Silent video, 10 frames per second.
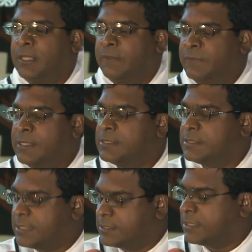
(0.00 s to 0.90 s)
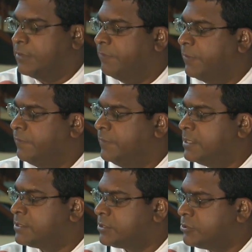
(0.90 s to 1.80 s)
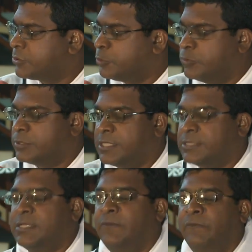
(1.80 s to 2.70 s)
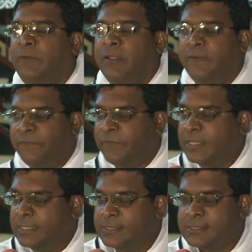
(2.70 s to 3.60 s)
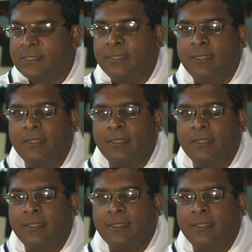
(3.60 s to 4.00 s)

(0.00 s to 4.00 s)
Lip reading: if this system, if this school system fails,